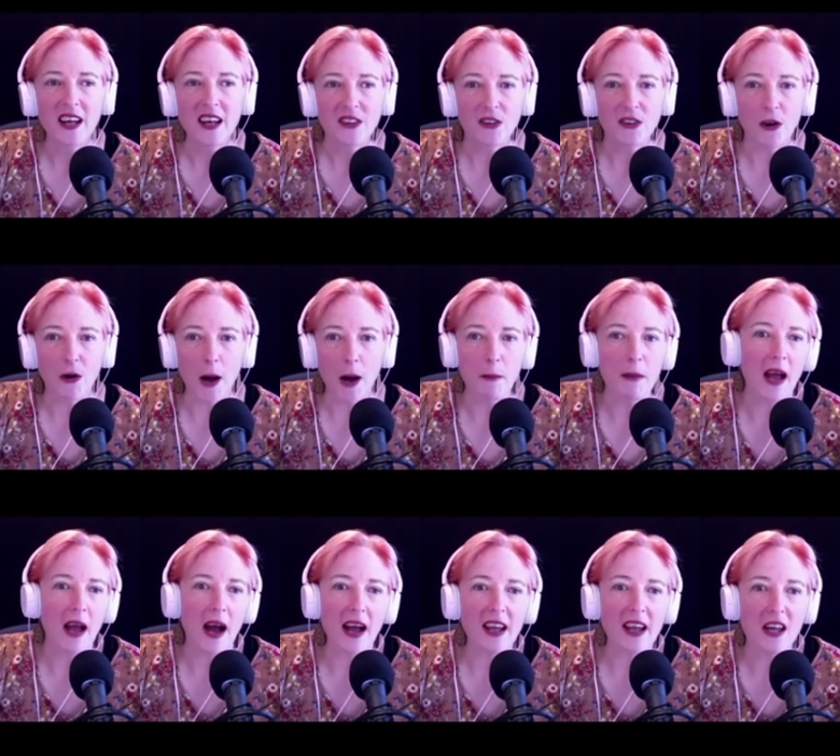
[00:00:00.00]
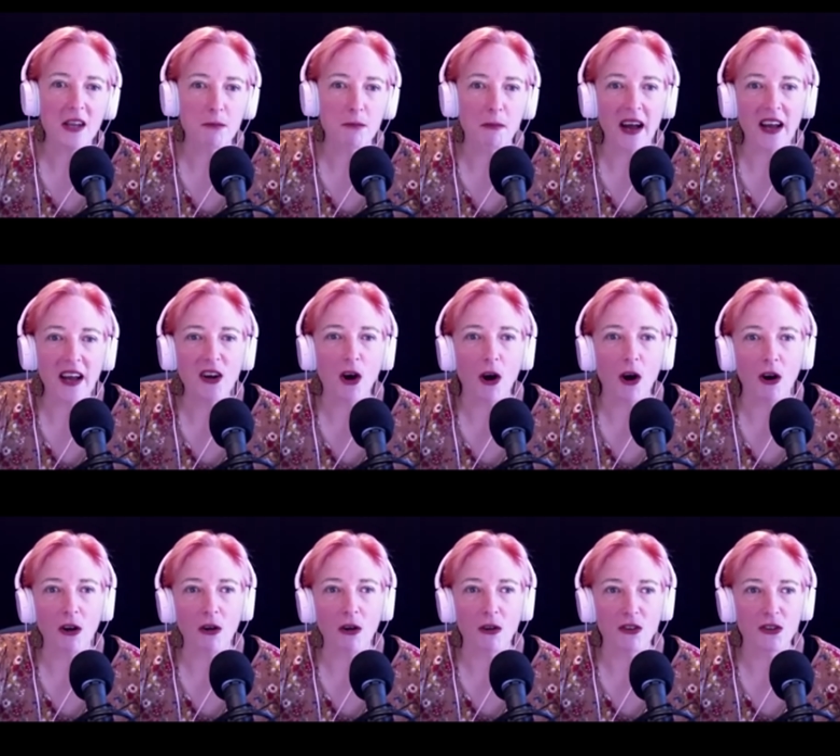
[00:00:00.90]
So, I mean, I guess my
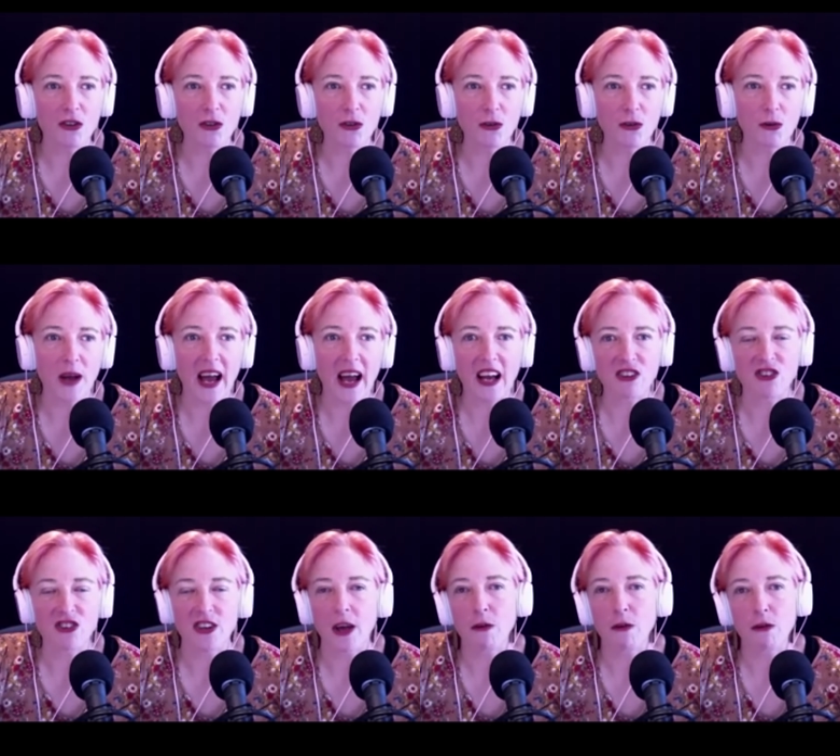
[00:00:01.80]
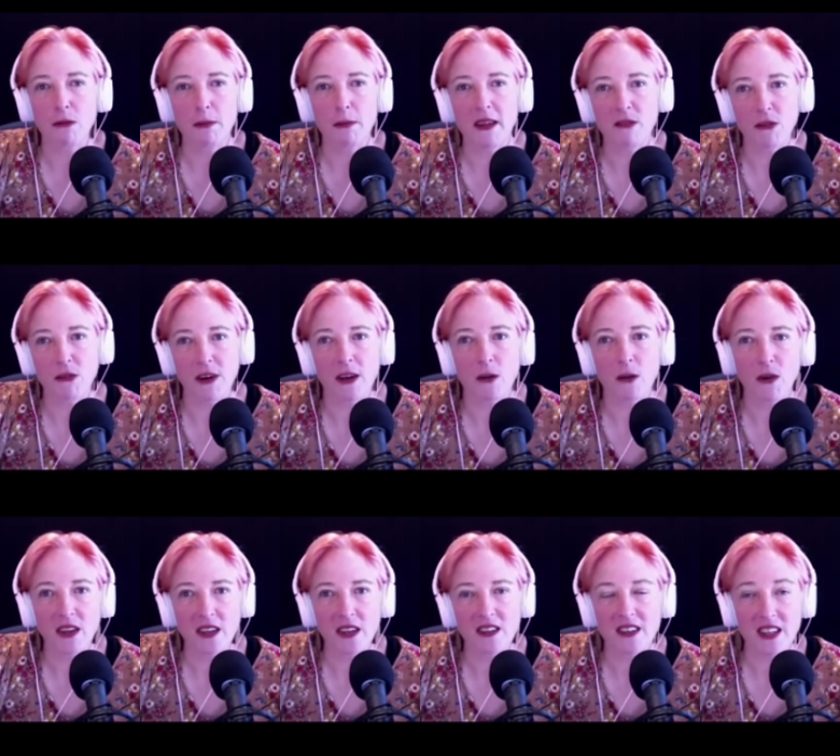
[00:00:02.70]
call to action I would be for
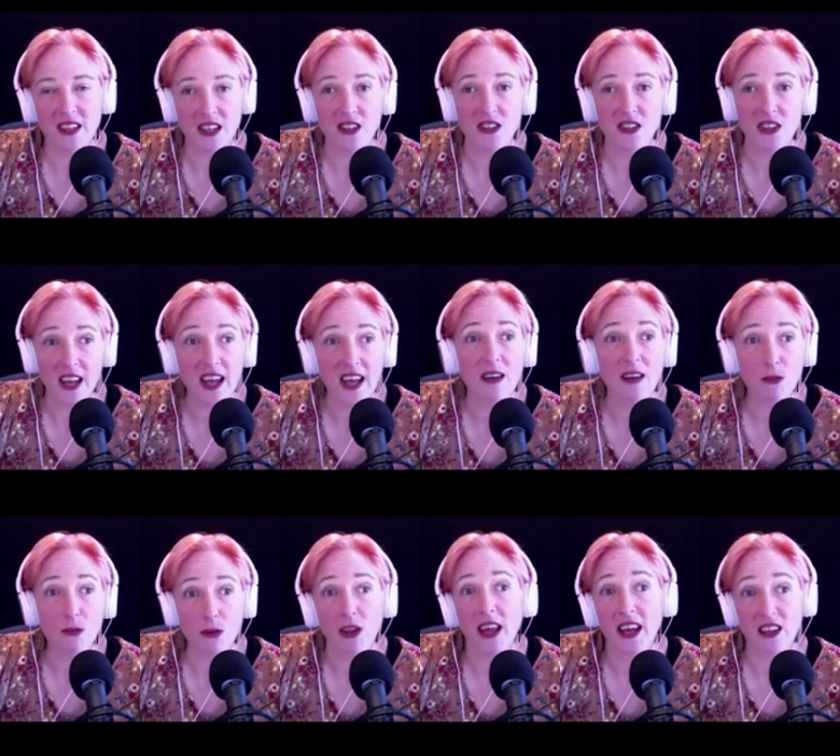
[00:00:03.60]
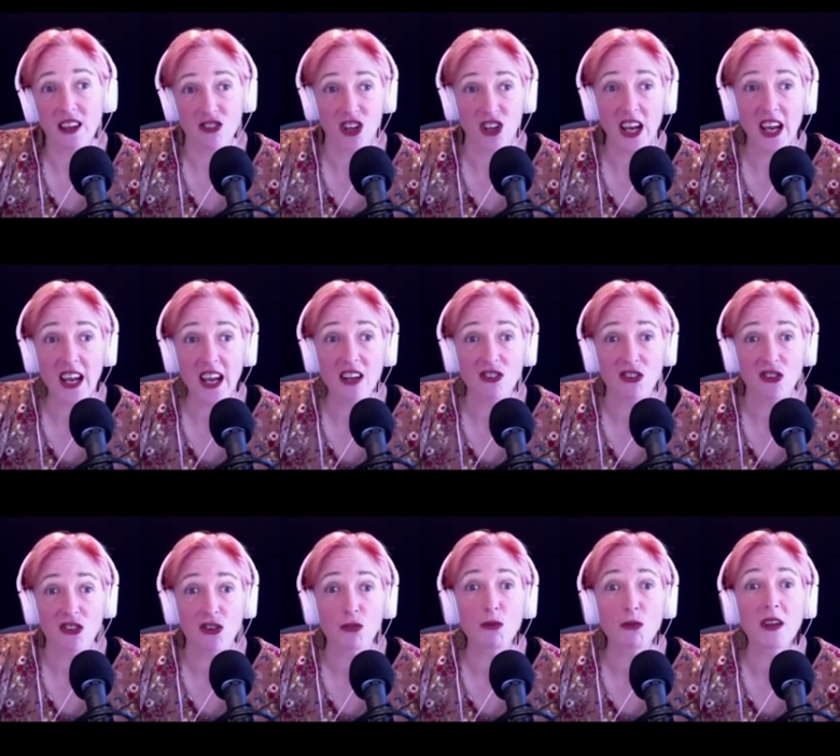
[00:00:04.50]
anyone listening in today, if you'd like change,
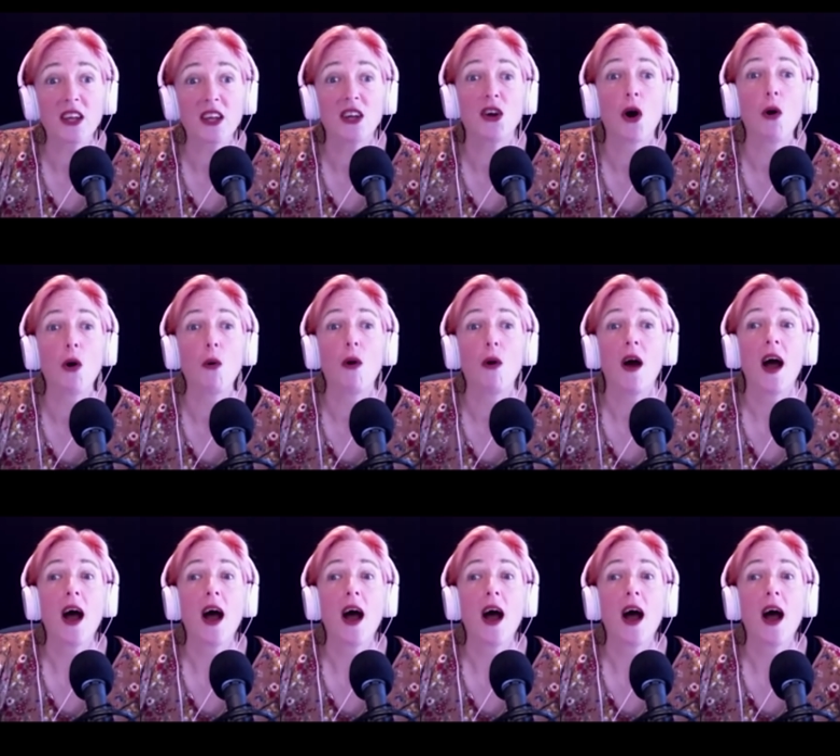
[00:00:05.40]
is to really go